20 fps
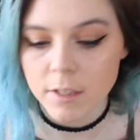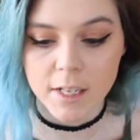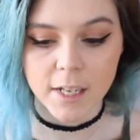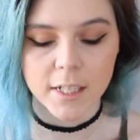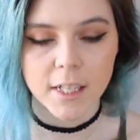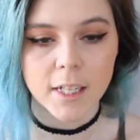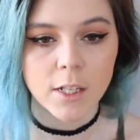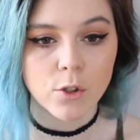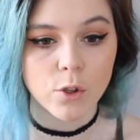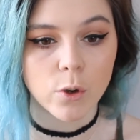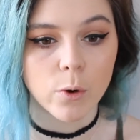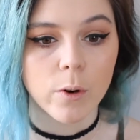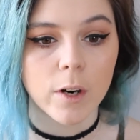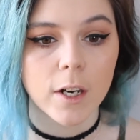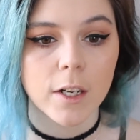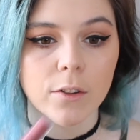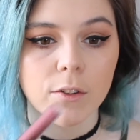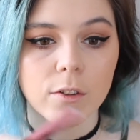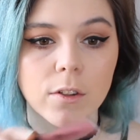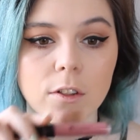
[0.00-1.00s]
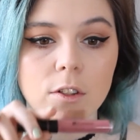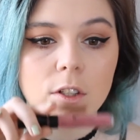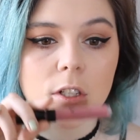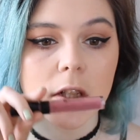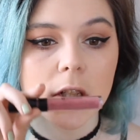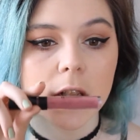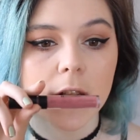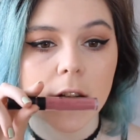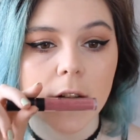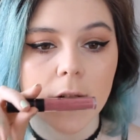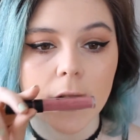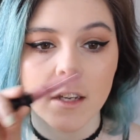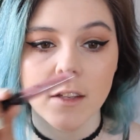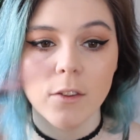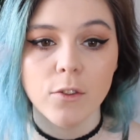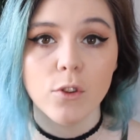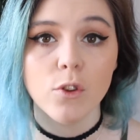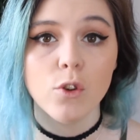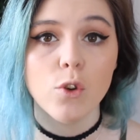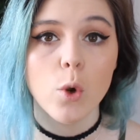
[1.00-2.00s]
Yeah, Indora, so just a
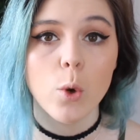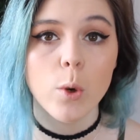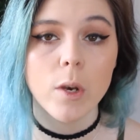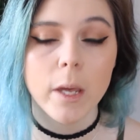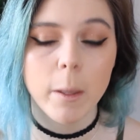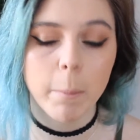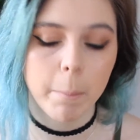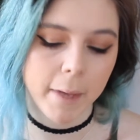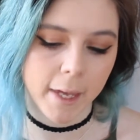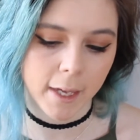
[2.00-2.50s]
nice nudie